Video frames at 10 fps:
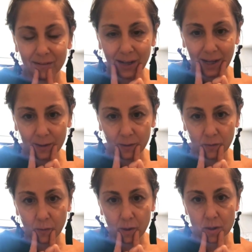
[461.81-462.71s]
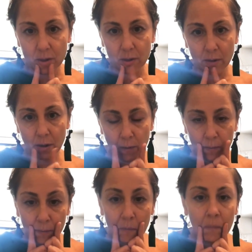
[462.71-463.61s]
looking at this question.
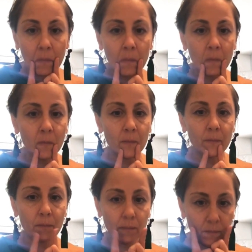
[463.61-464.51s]
I'm